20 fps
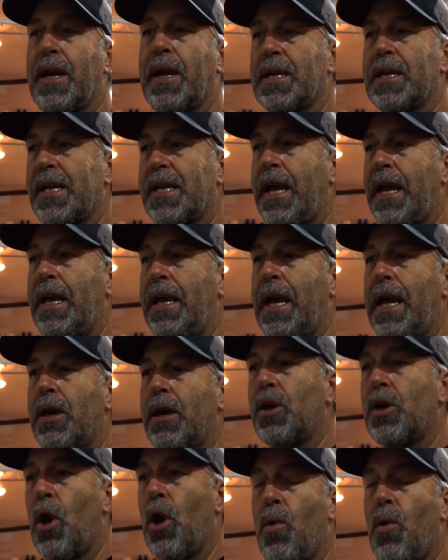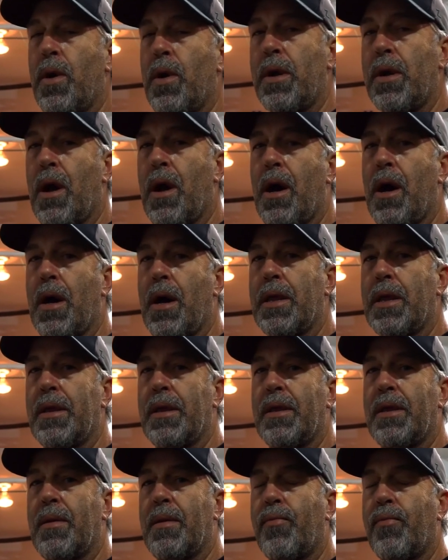because I can get going
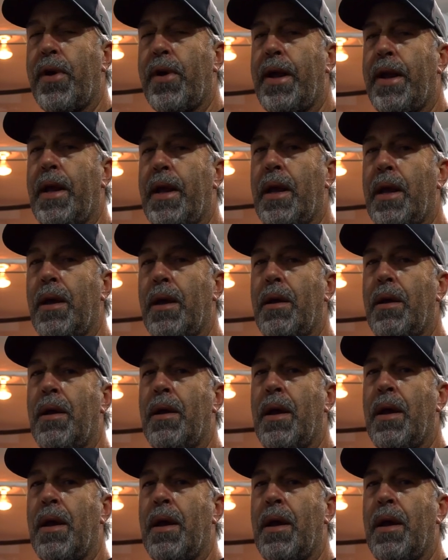on the breeding